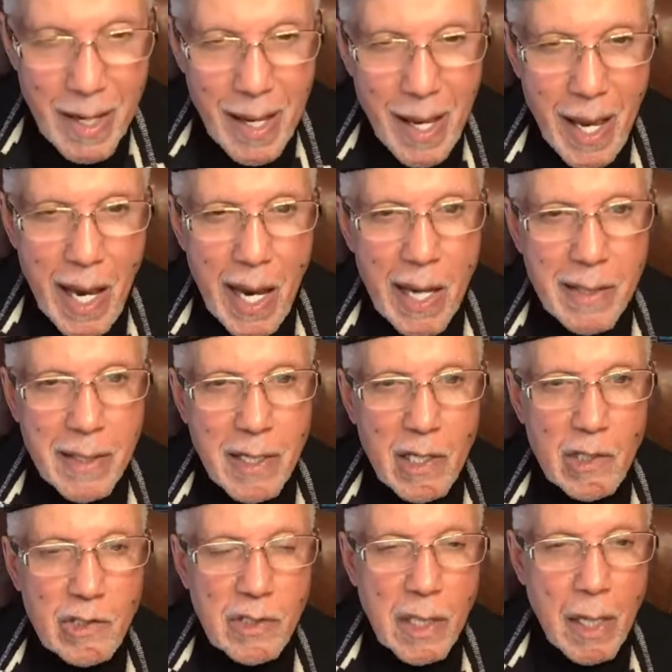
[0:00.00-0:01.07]
and
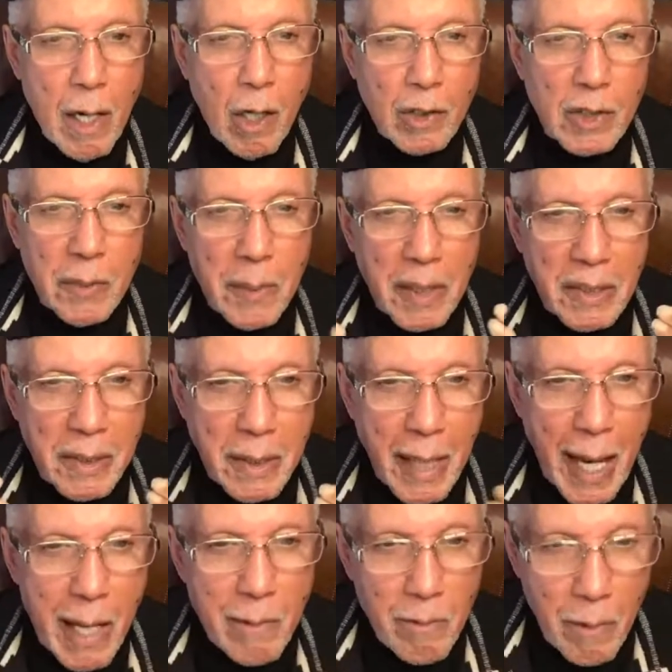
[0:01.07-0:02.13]
is the ultimate
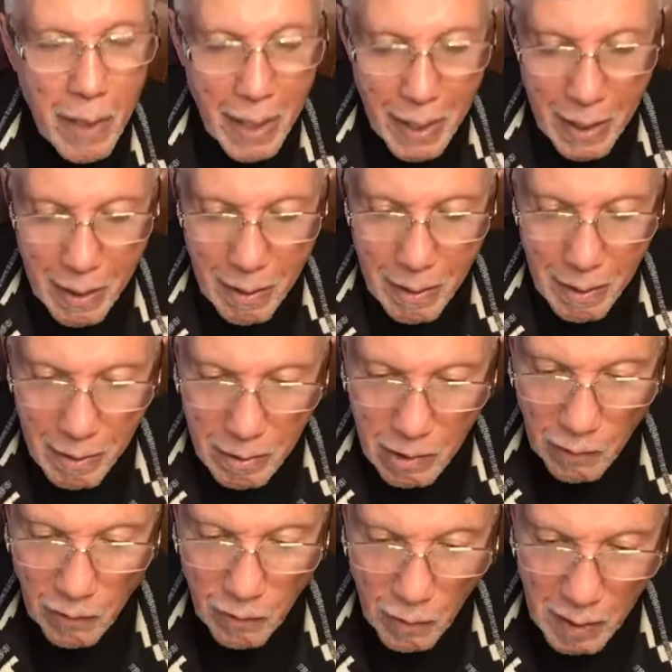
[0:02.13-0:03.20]
gateway
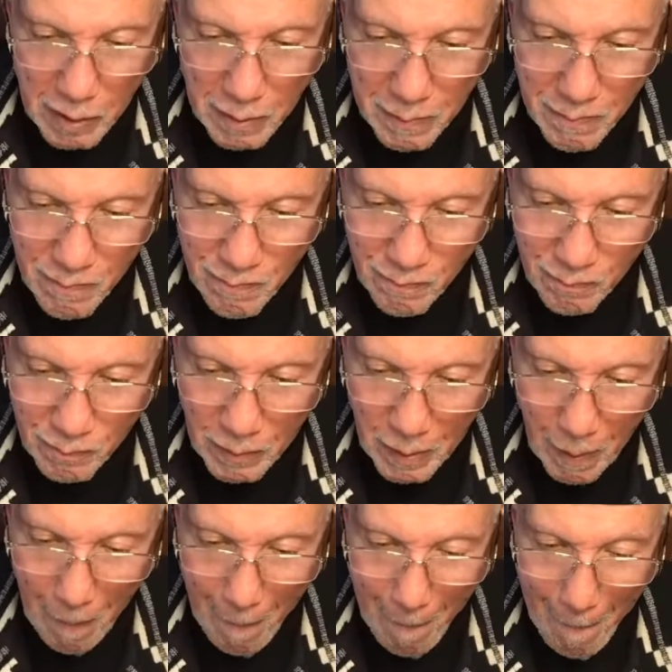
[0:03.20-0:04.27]
to freedom.
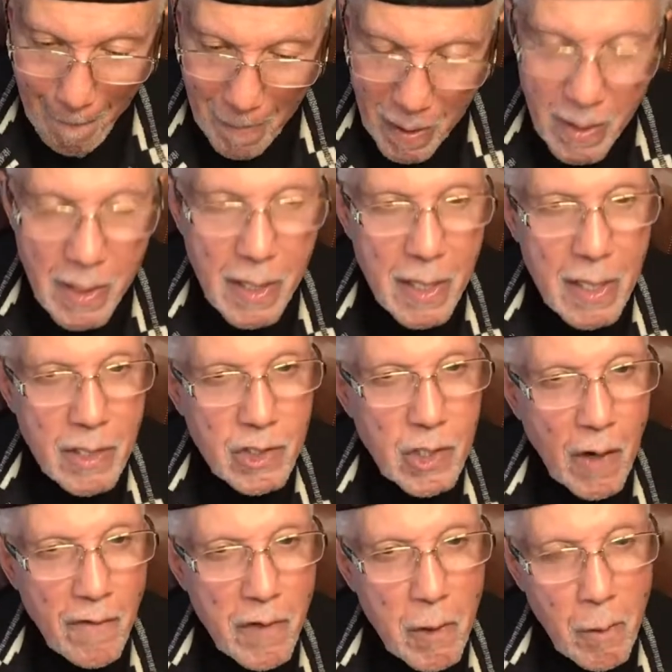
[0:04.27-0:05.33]

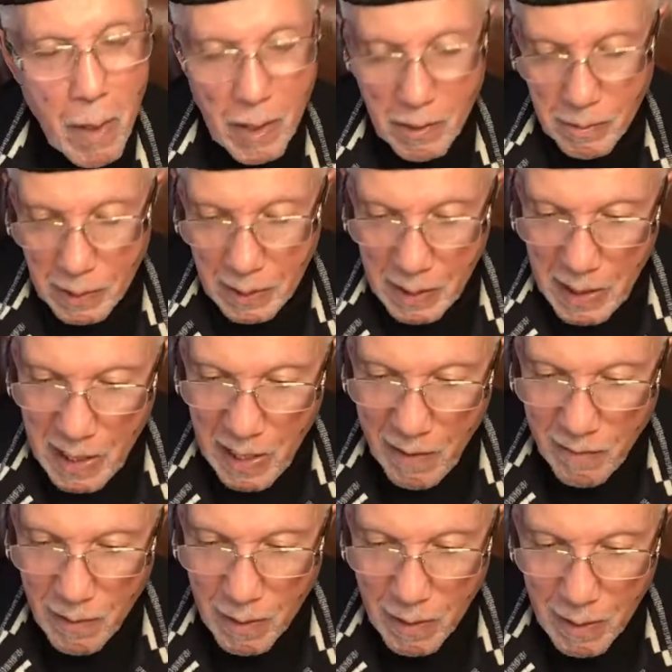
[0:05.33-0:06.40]
So if you want to
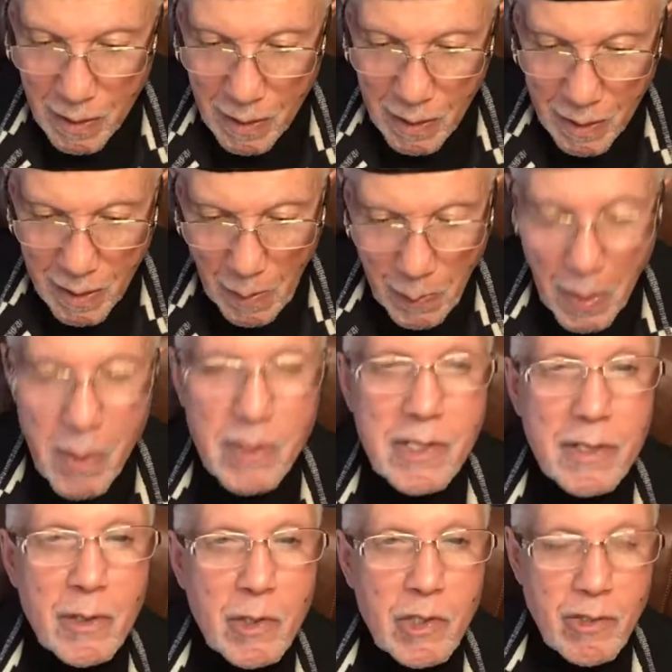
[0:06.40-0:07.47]
relieve your
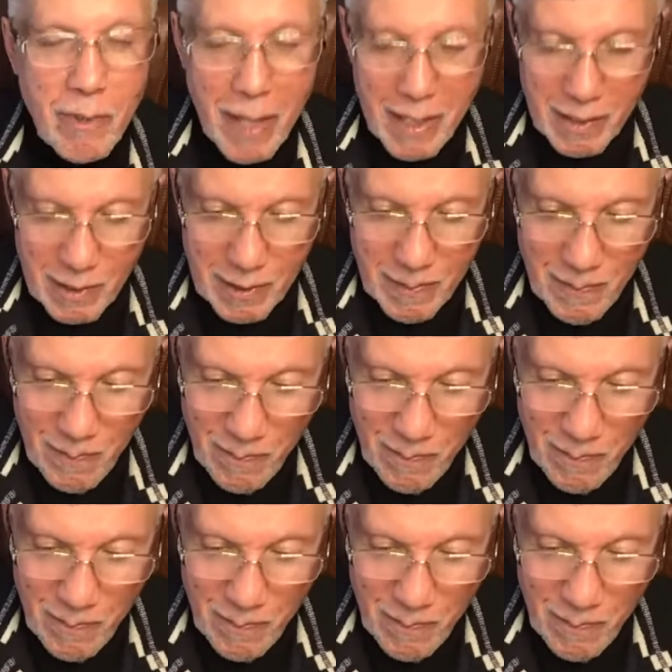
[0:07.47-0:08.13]
personal stress,